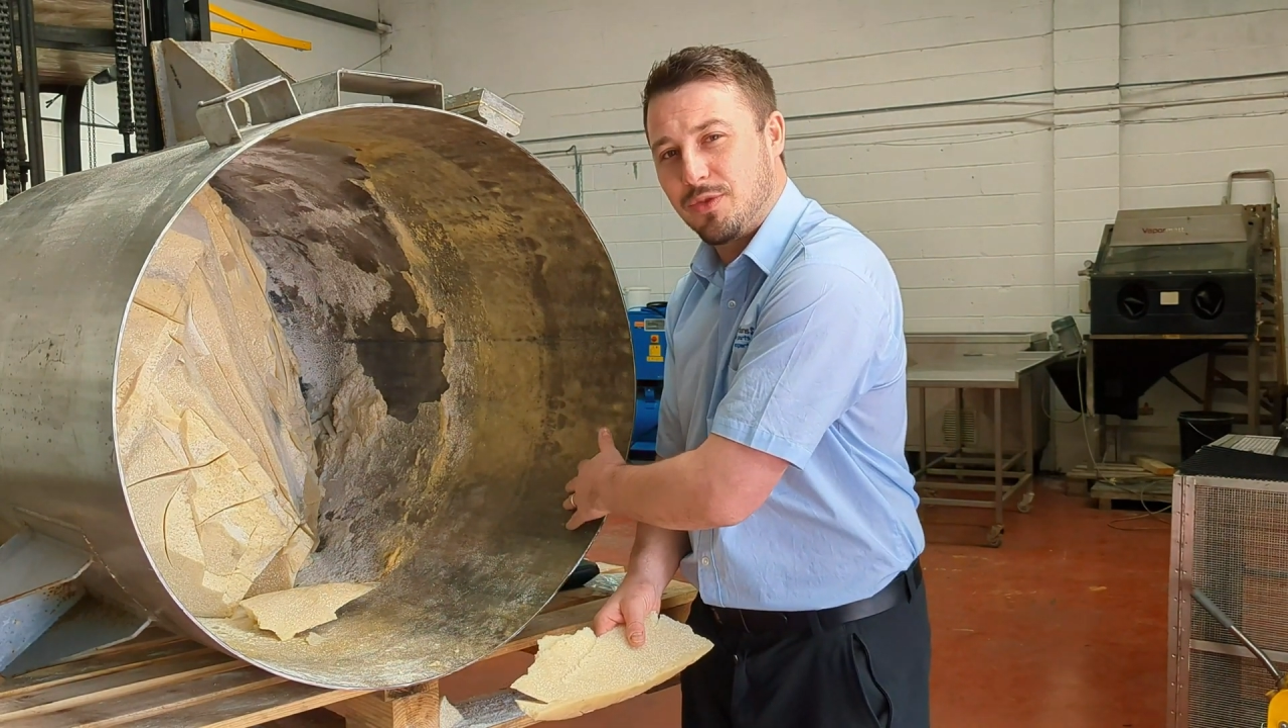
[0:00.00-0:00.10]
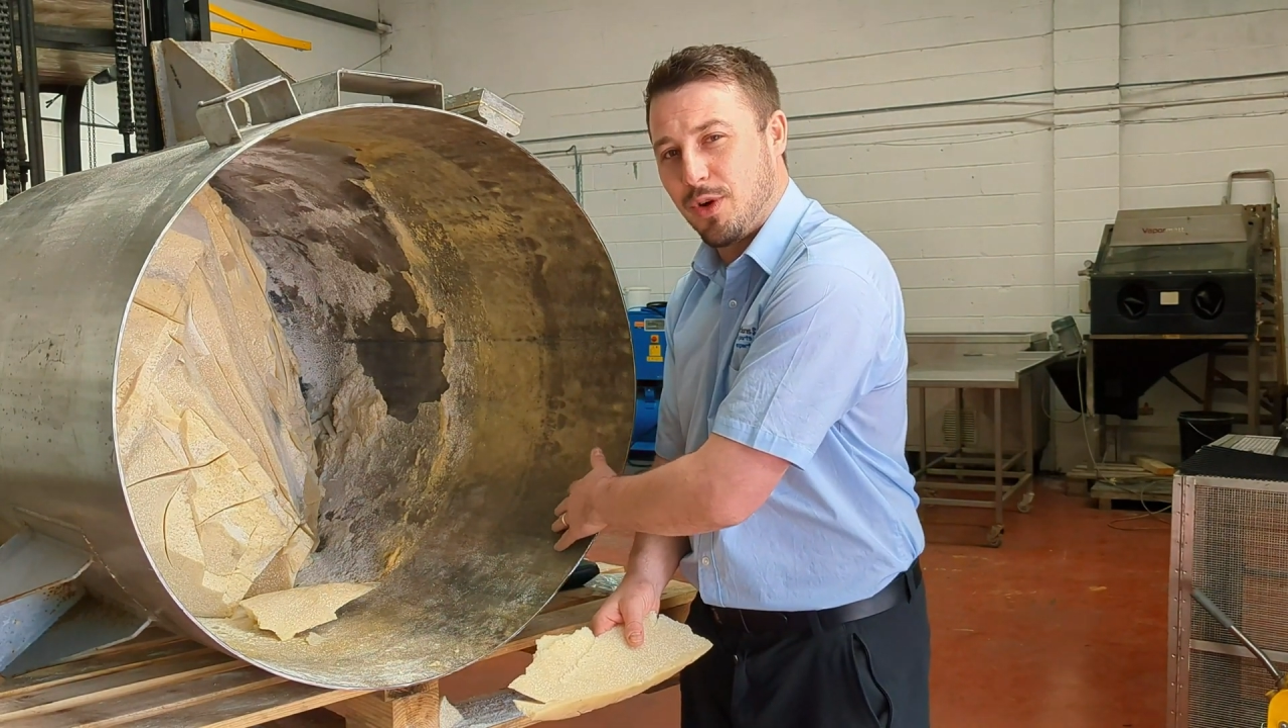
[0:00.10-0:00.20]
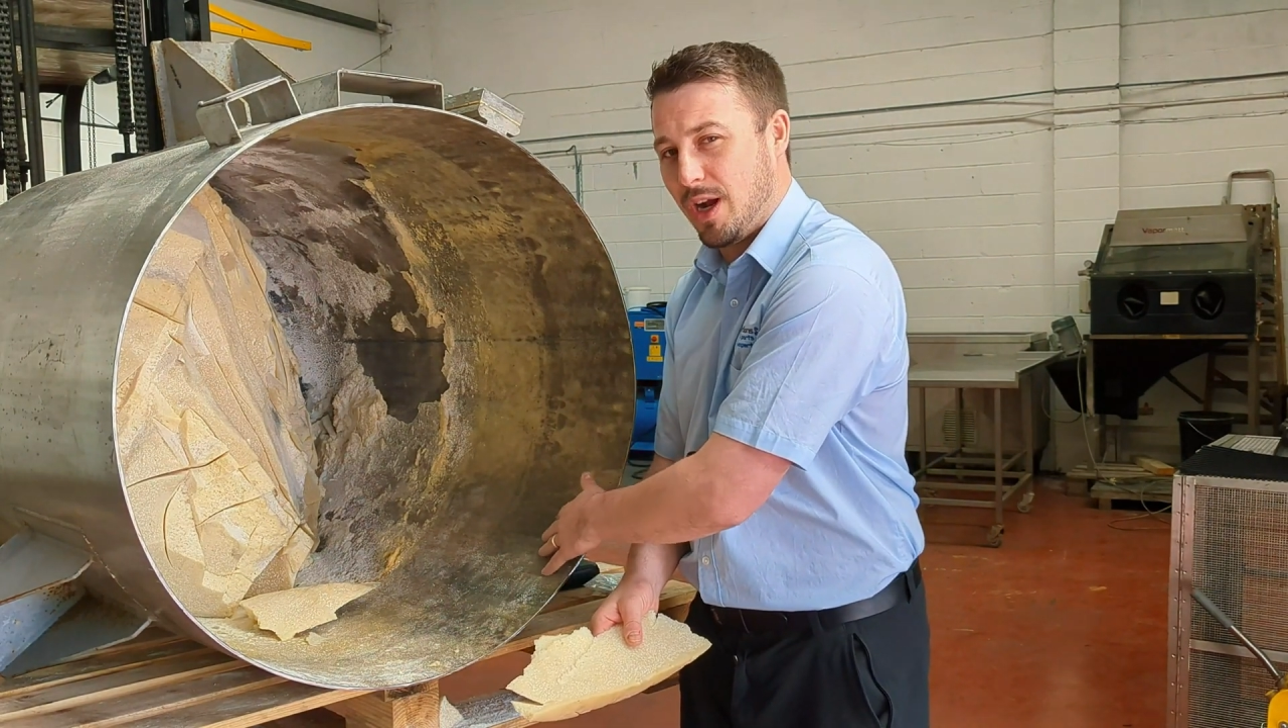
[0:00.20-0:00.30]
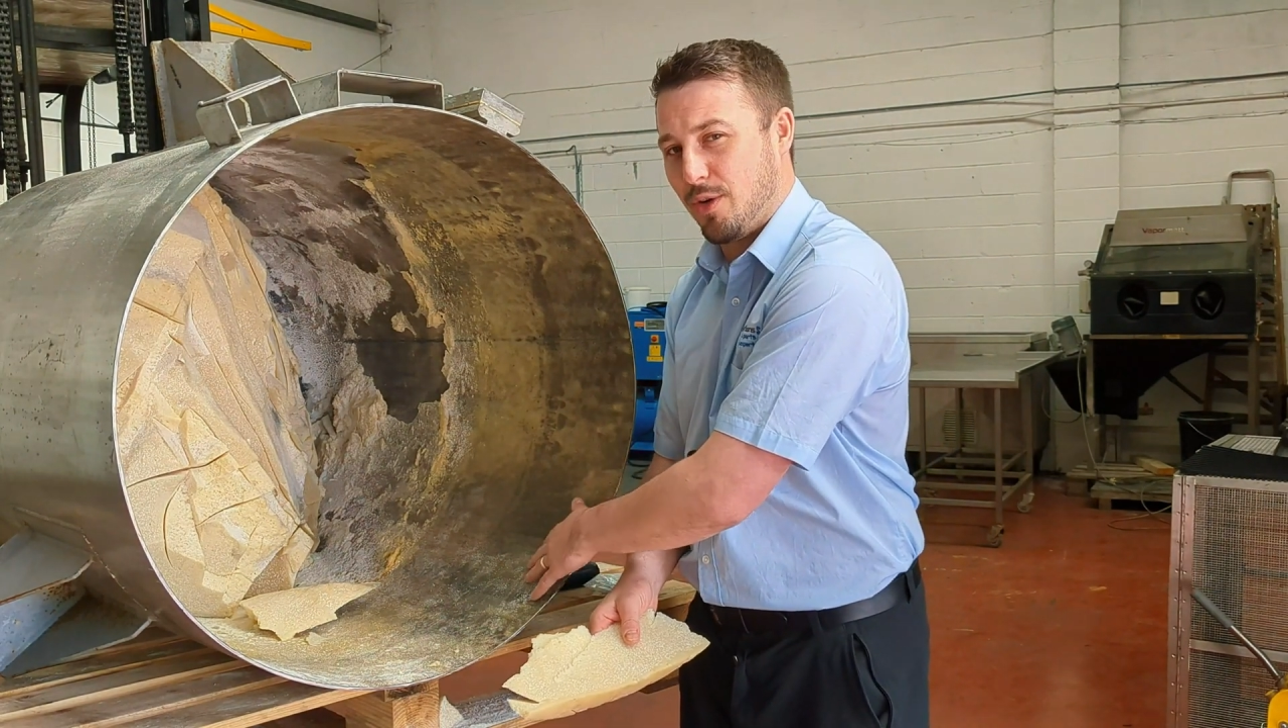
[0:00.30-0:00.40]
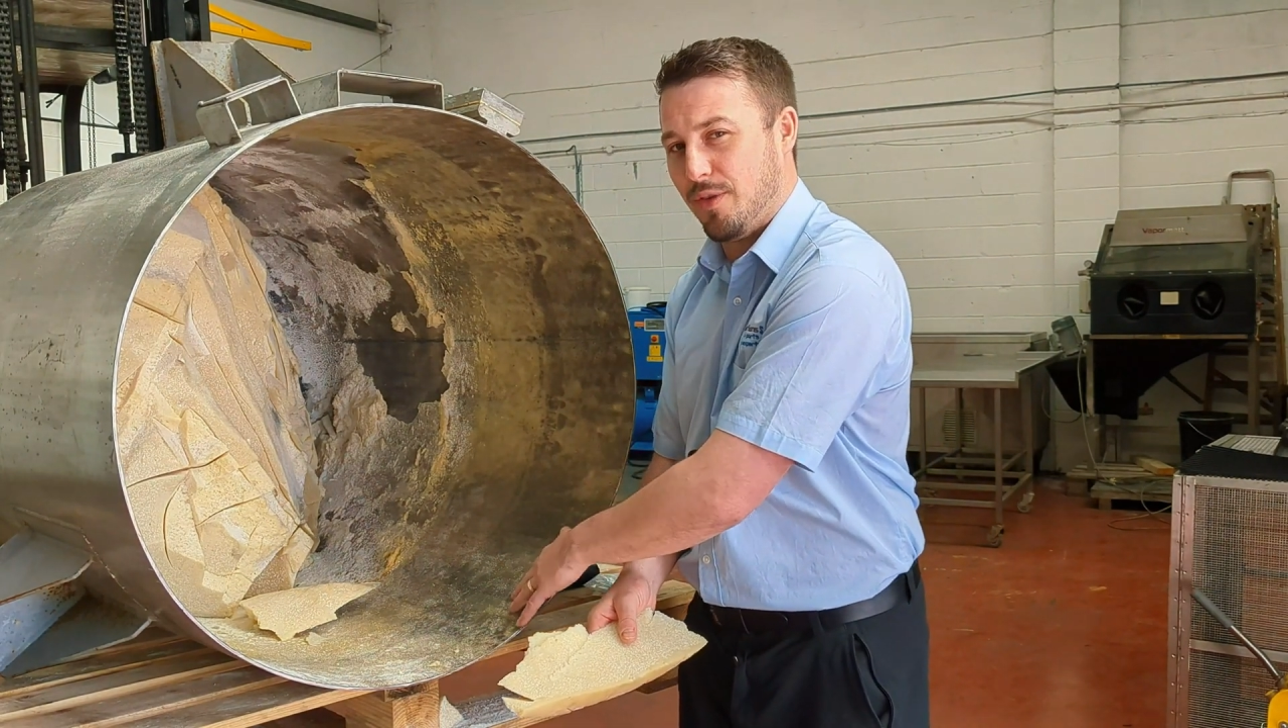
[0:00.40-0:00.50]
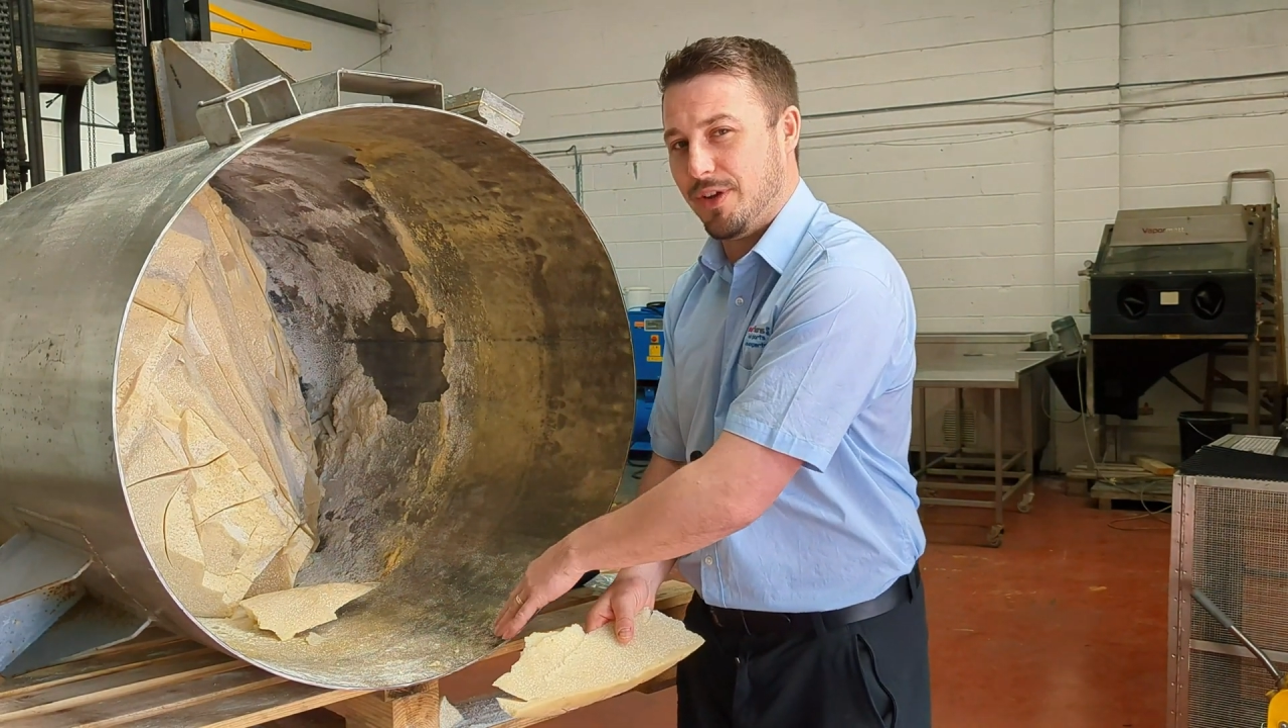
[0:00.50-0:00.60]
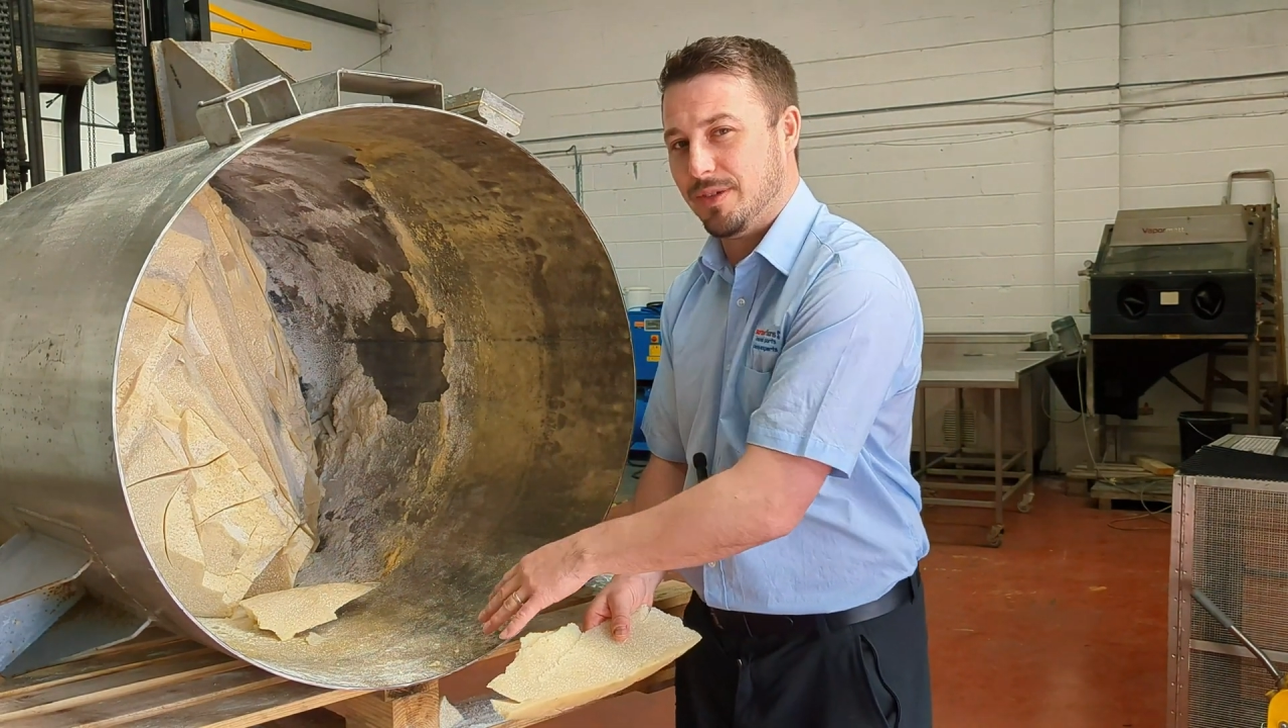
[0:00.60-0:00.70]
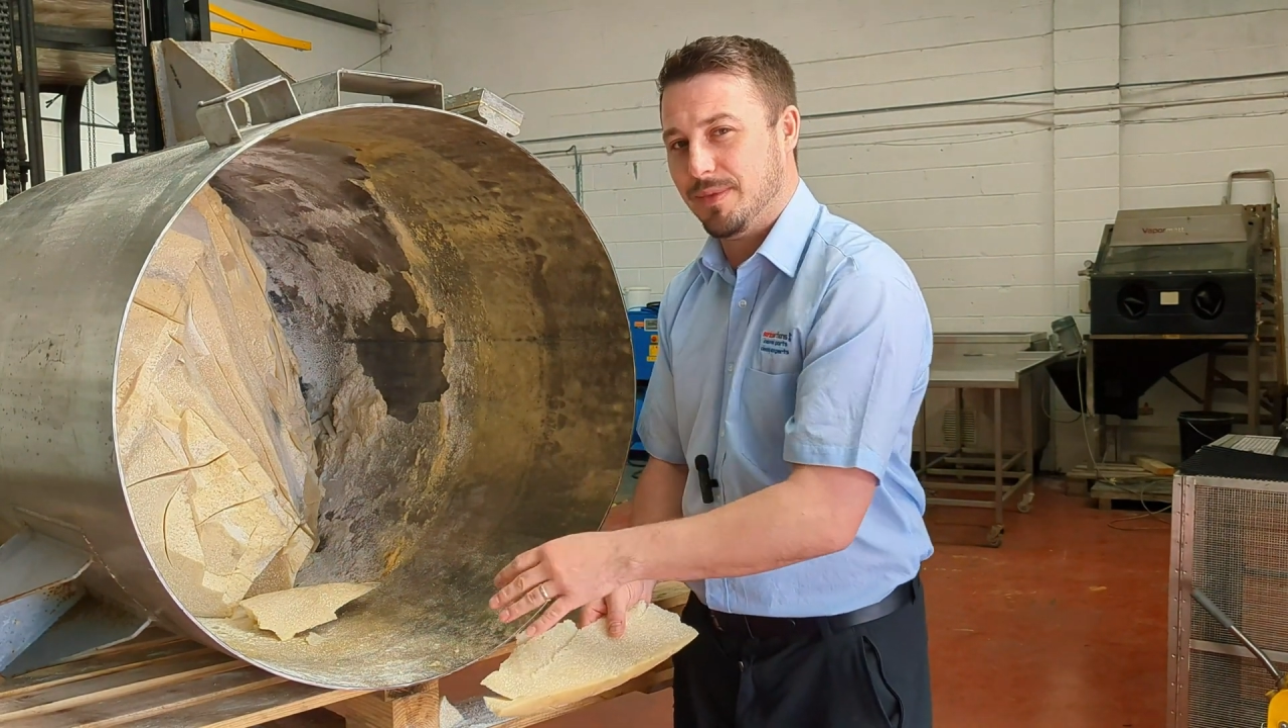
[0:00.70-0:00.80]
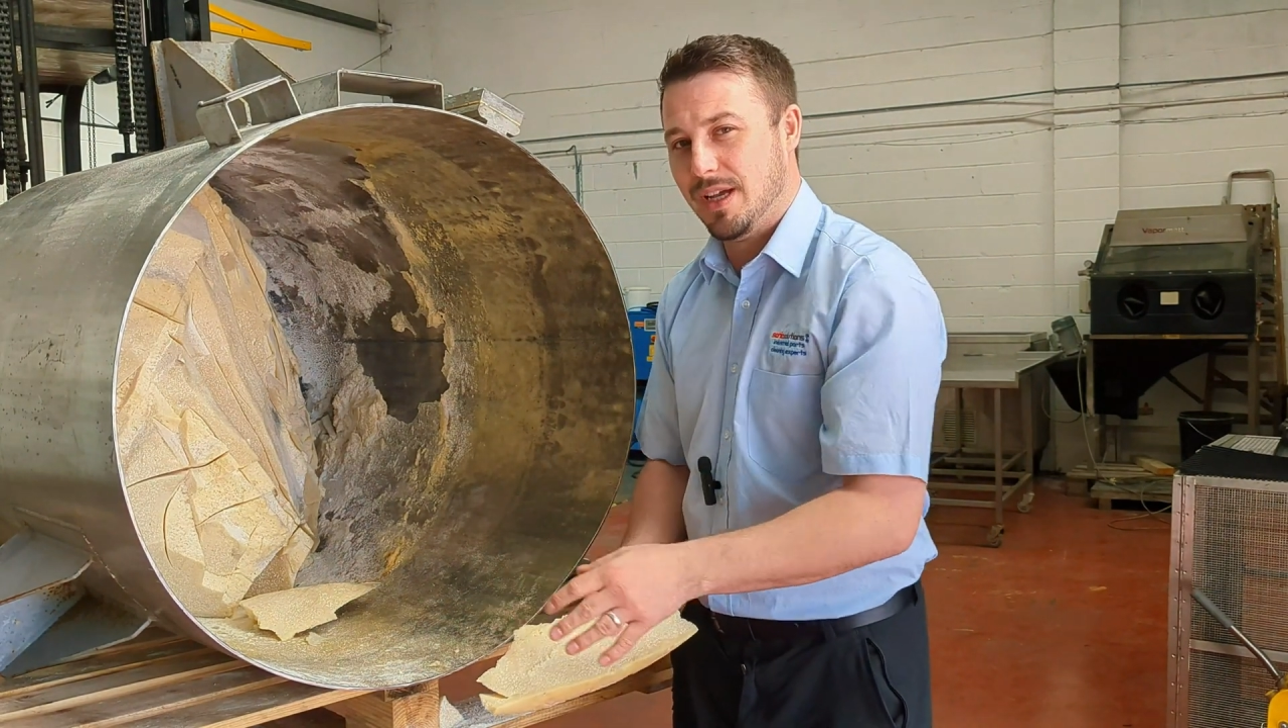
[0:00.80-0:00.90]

for our oven.